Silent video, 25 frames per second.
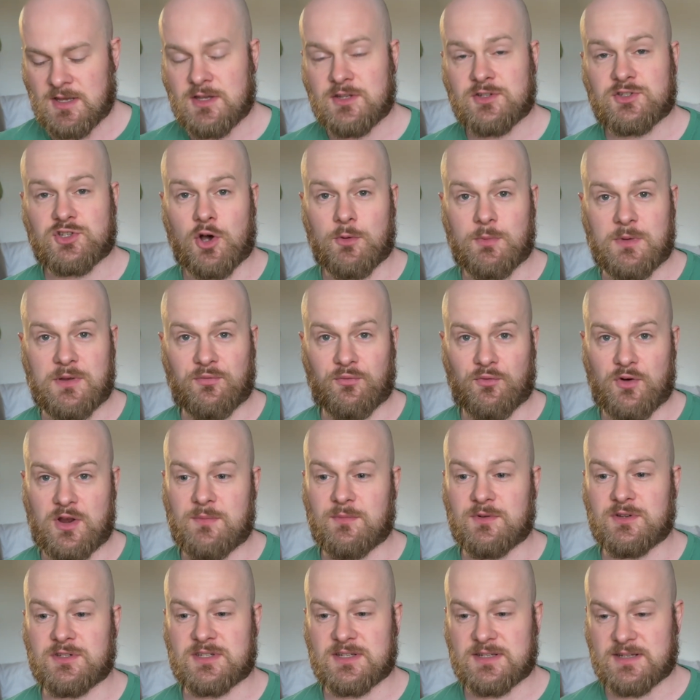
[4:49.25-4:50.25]
Tommy
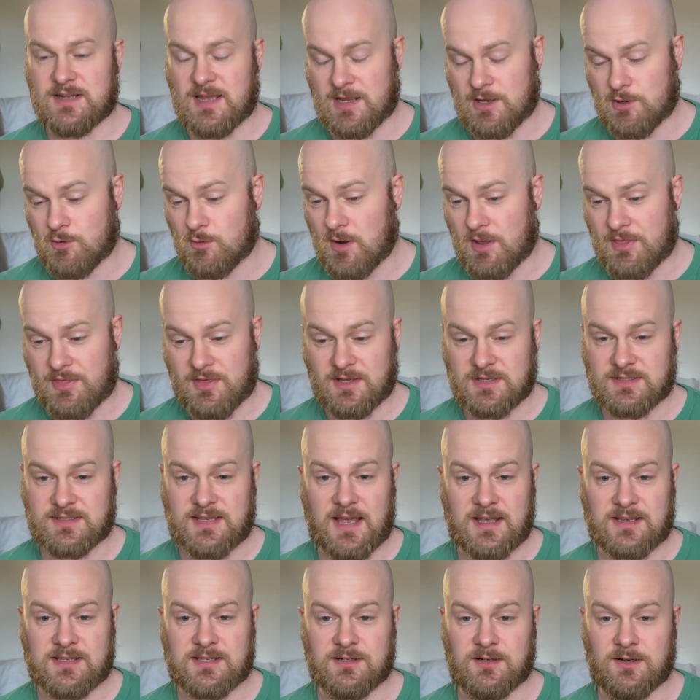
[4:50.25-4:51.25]
Freeman today, who I think is
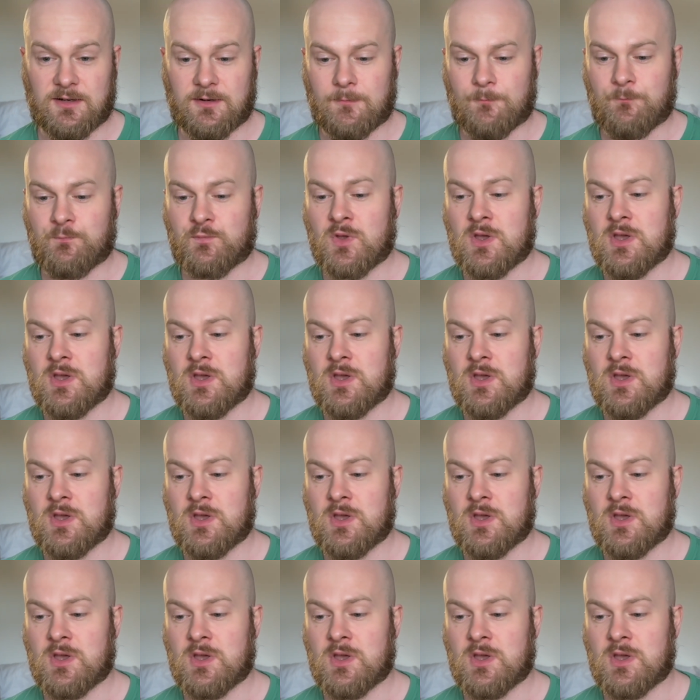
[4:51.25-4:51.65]
excellent.